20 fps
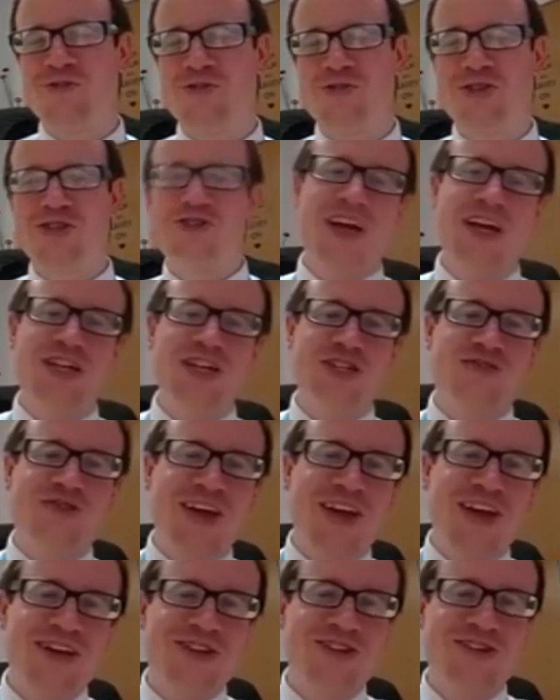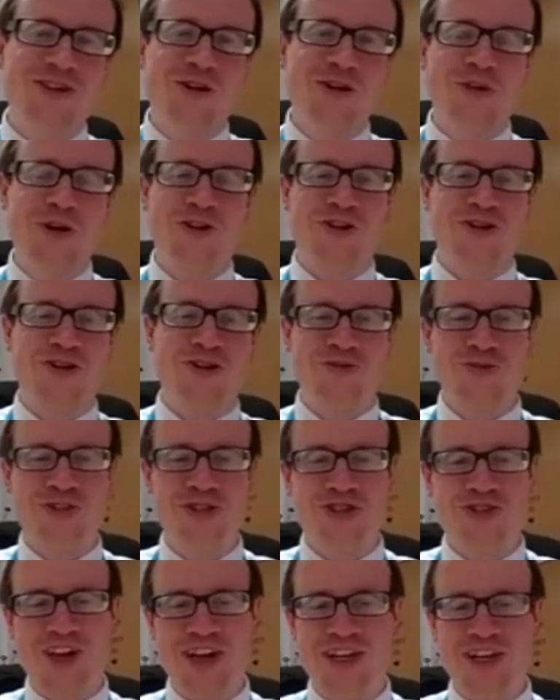strange things and come across some
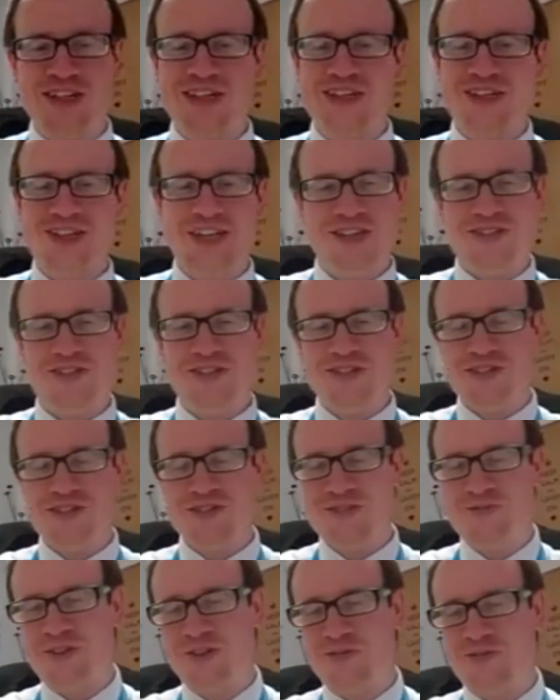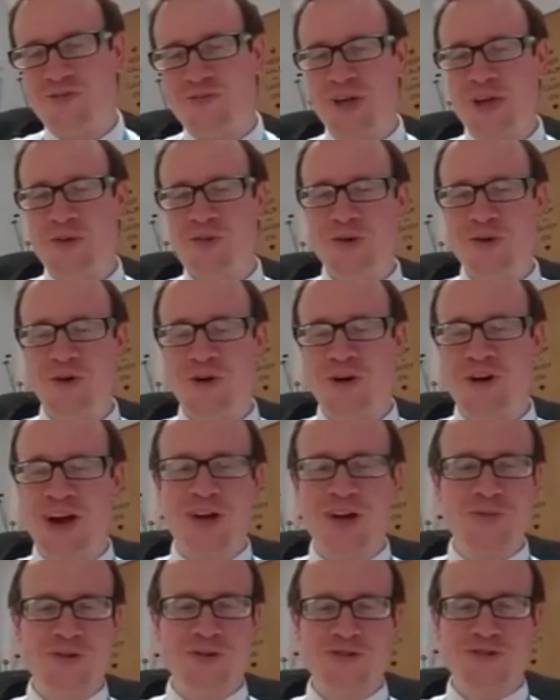strange conditions from different people or
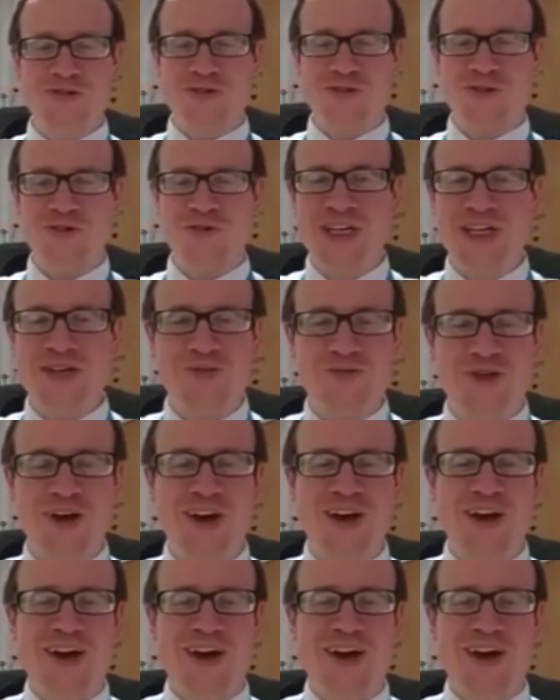animals or teeth.